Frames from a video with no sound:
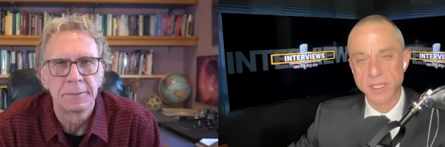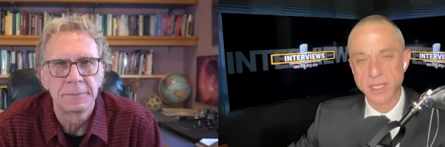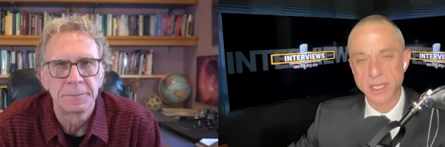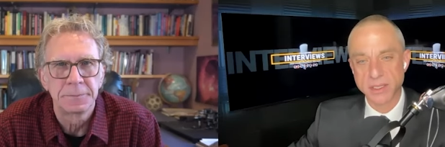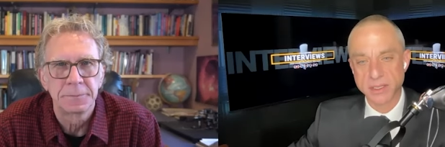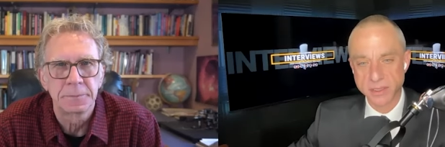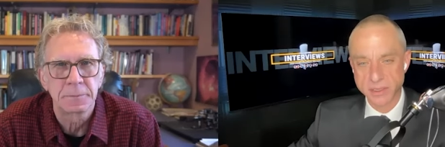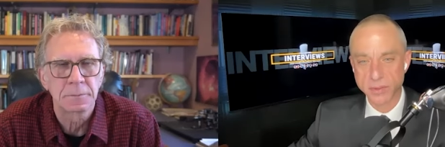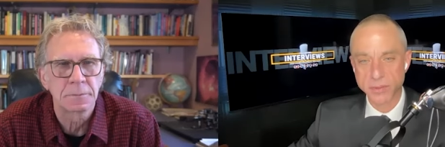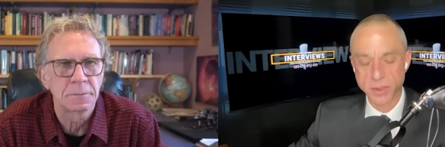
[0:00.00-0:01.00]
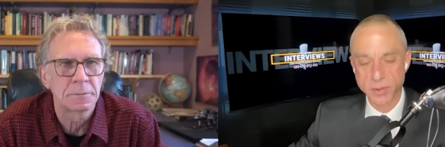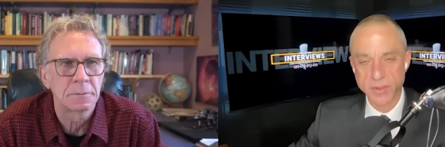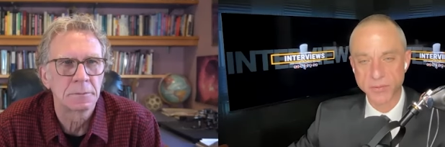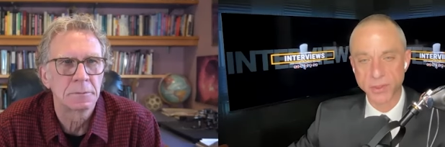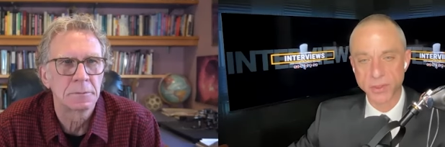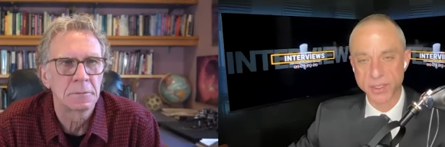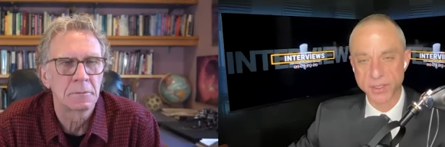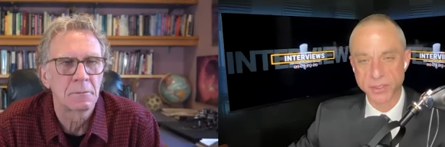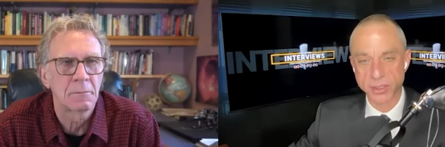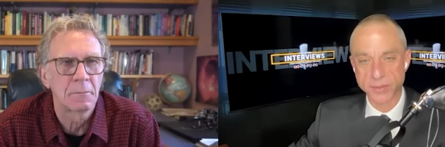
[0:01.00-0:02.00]
Speaker 1: like it is so useful in
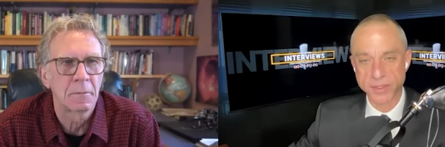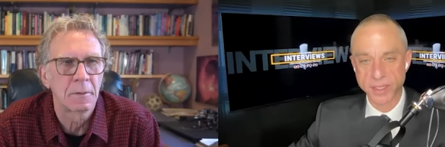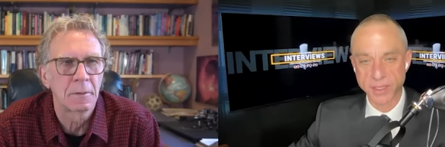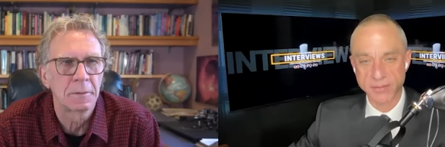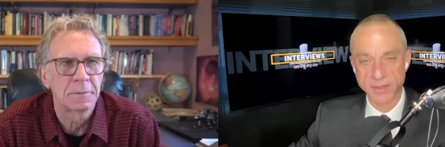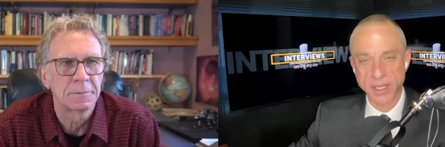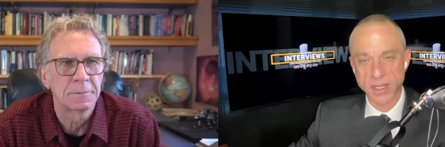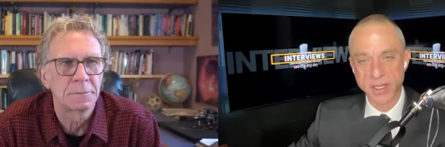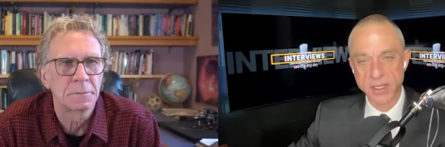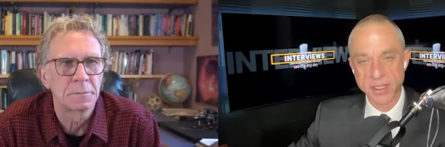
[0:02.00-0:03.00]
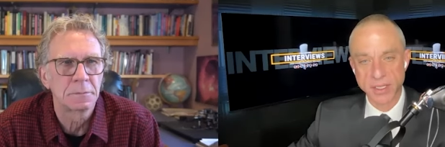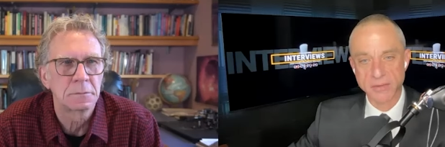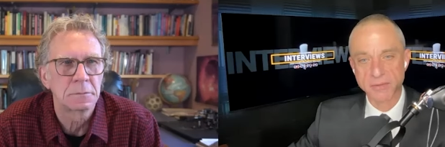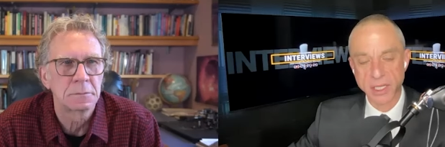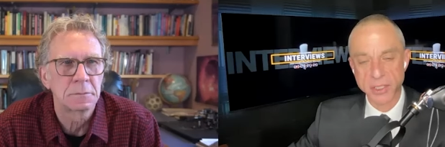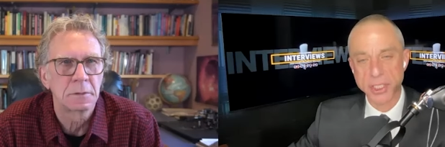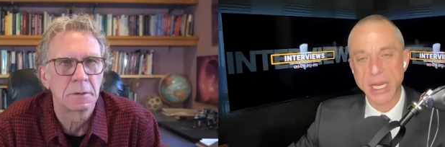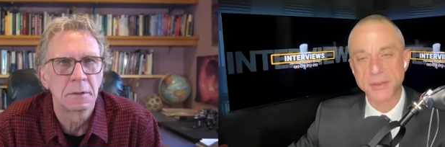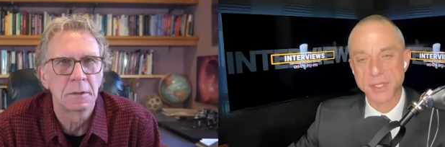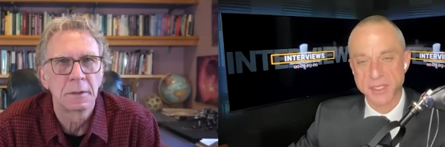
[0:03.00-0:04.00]
terms of, you know, flushing
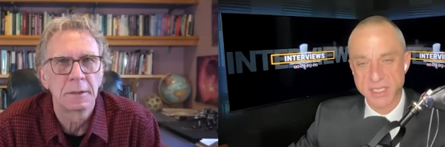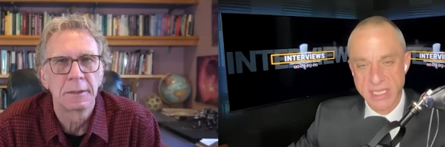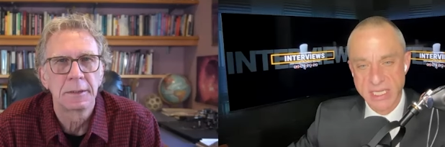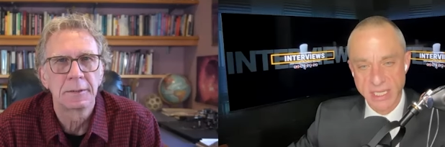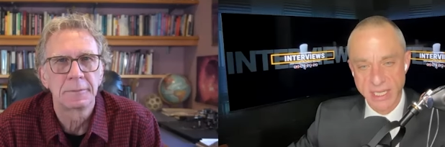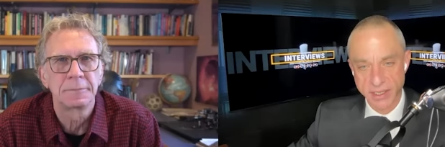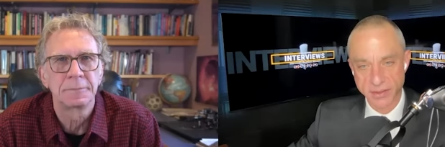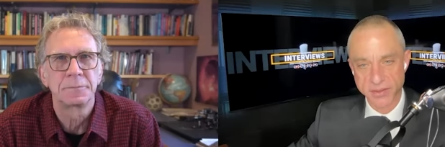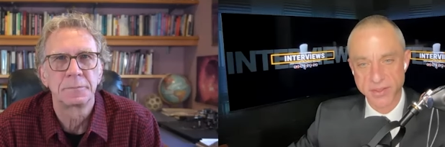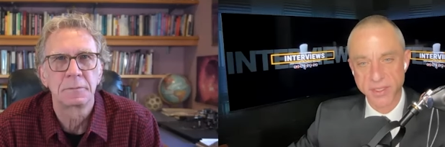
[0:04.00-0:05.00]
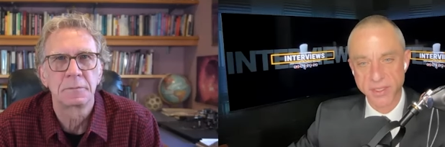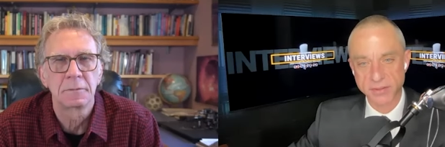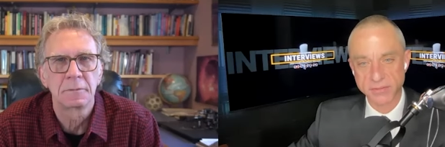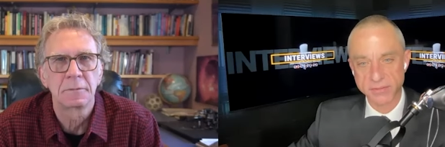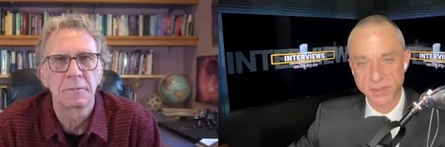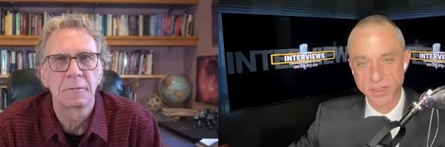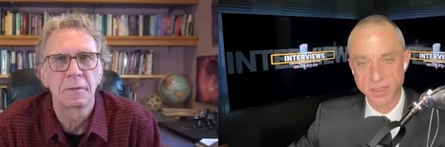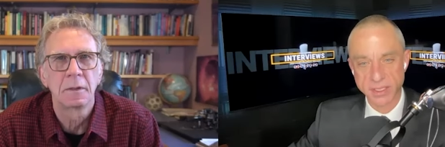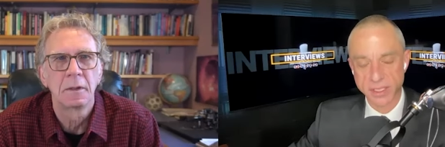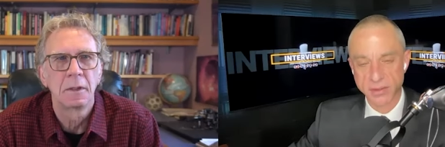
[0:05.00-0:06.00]
out the details of, uh,
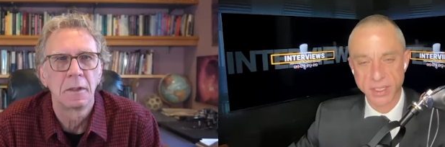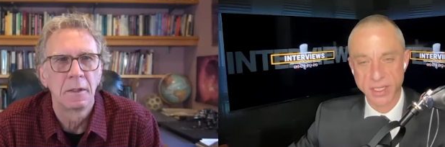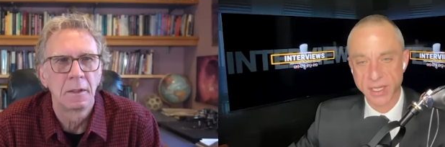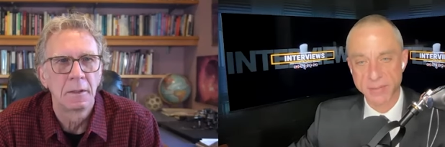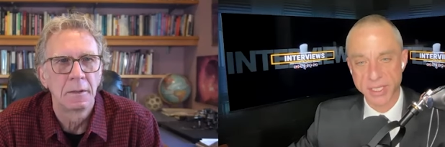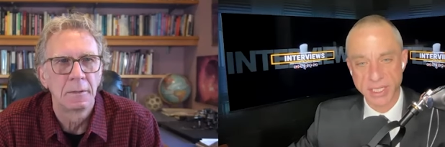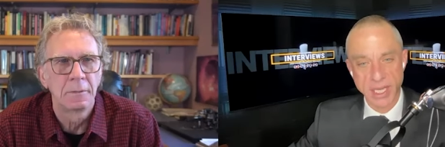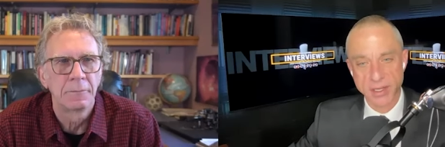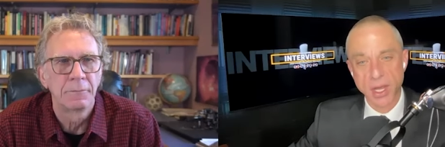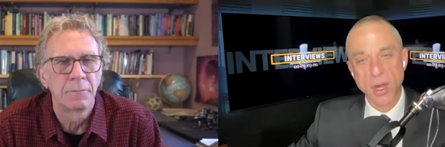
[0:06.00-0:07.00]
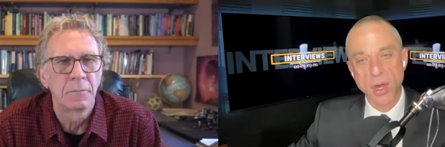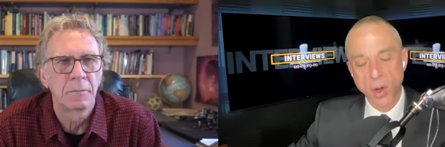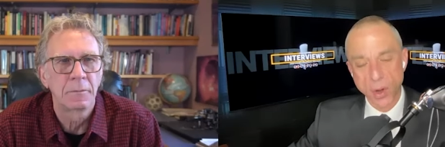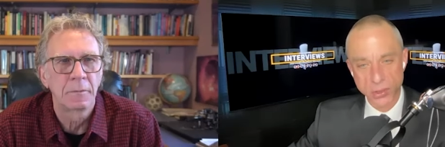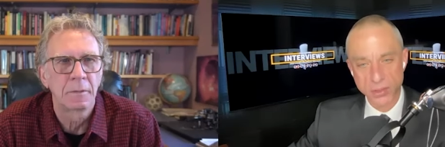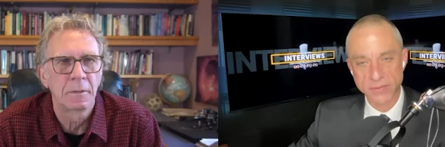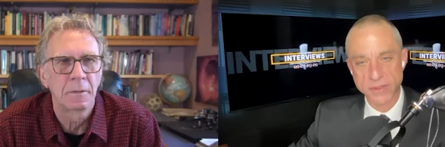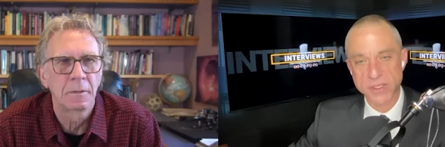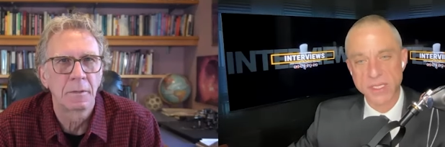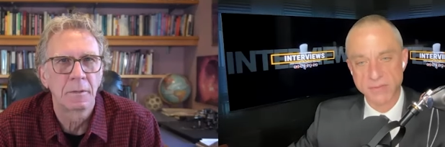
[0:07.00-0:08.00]
you know, uh, I mean, again, all of
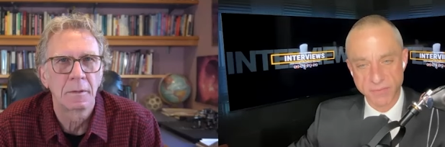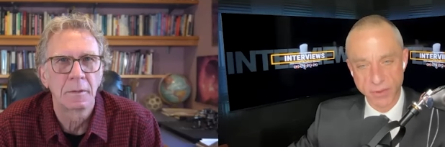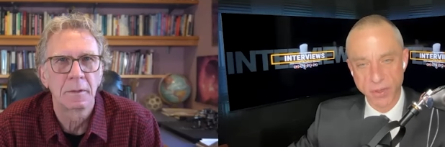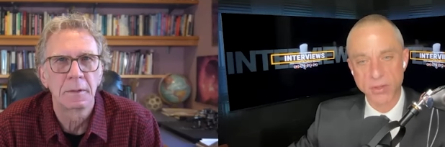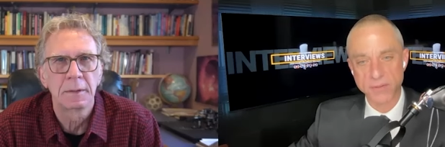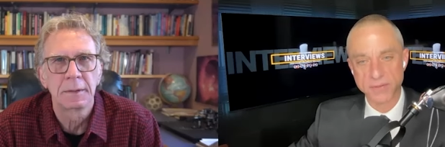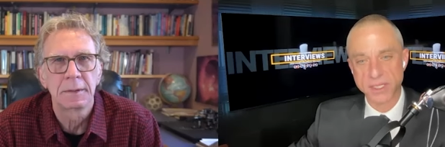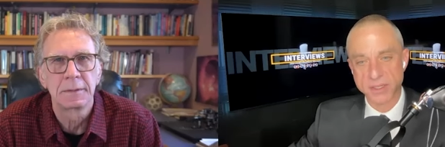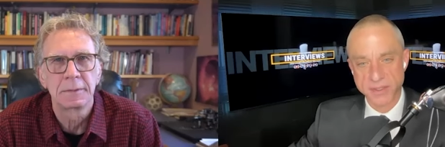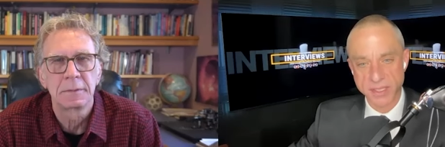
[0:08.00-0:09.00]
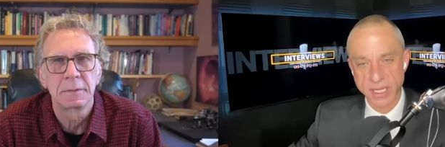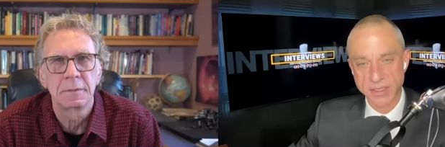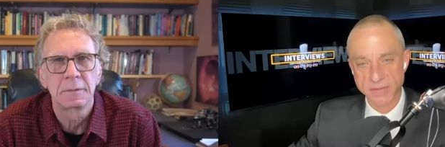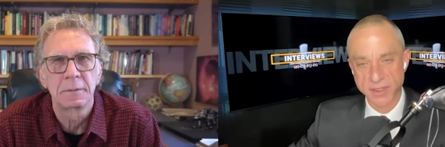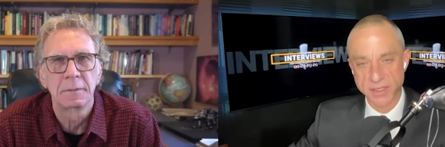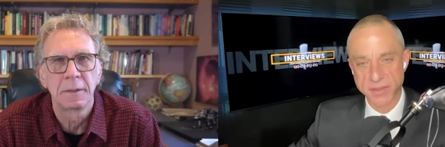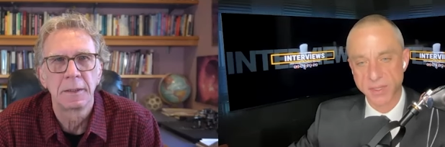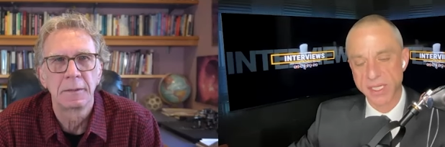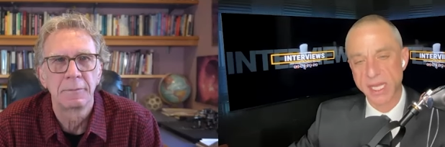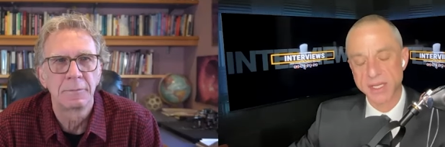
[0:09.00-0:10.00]
us evolved inside of this,
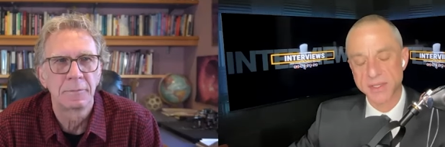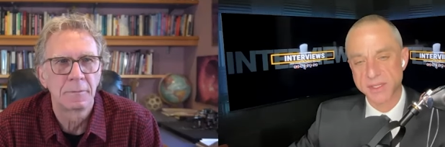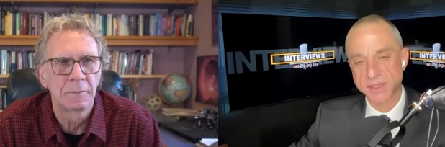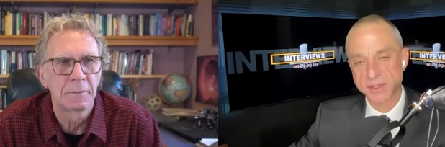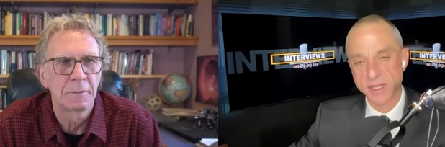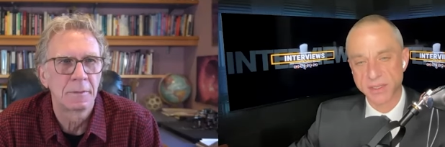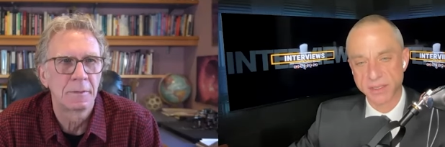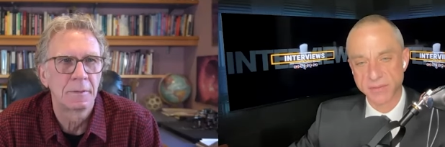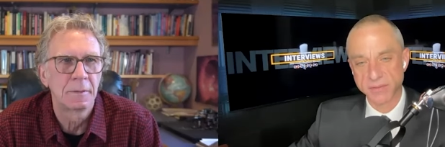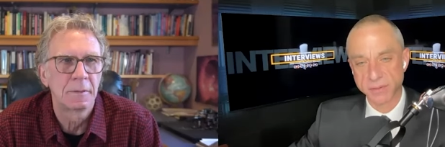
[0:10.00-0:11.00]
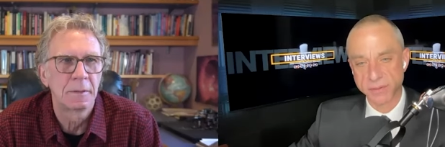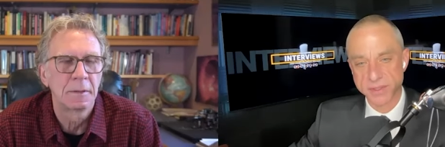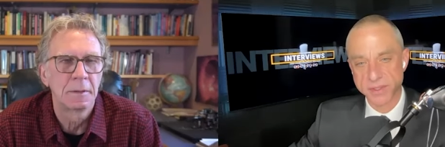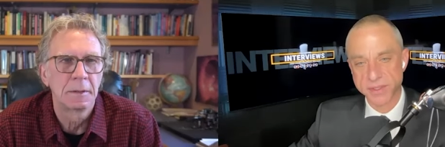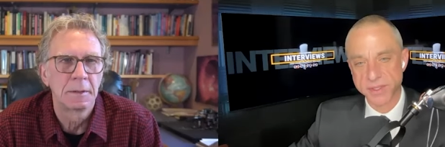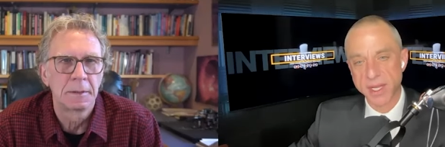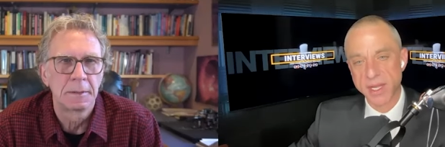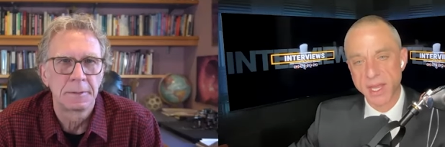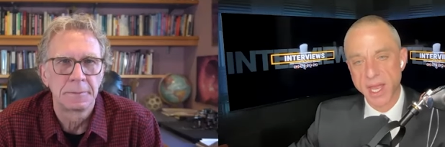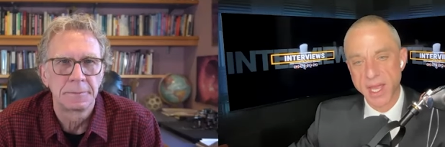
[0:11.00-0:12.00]
right? And it has these subtle influences
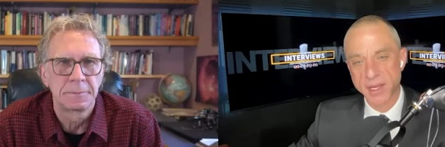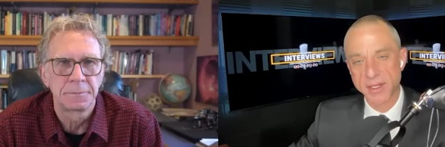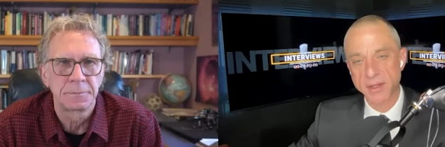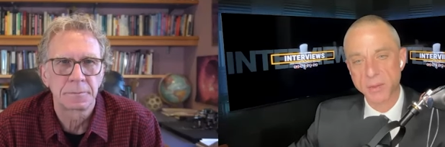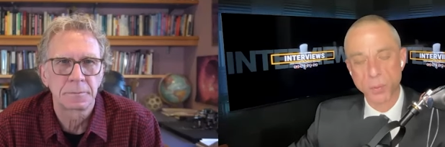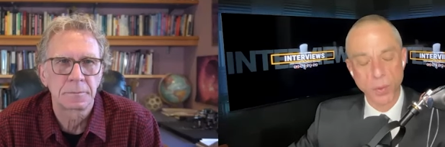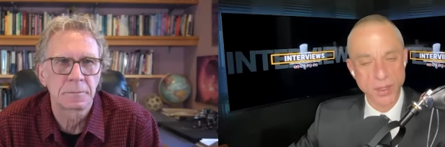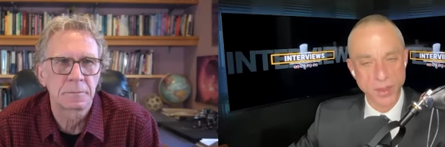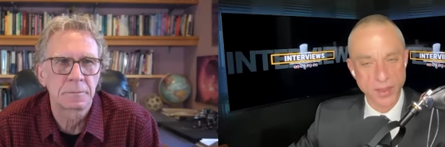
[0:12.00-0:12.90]
and one of the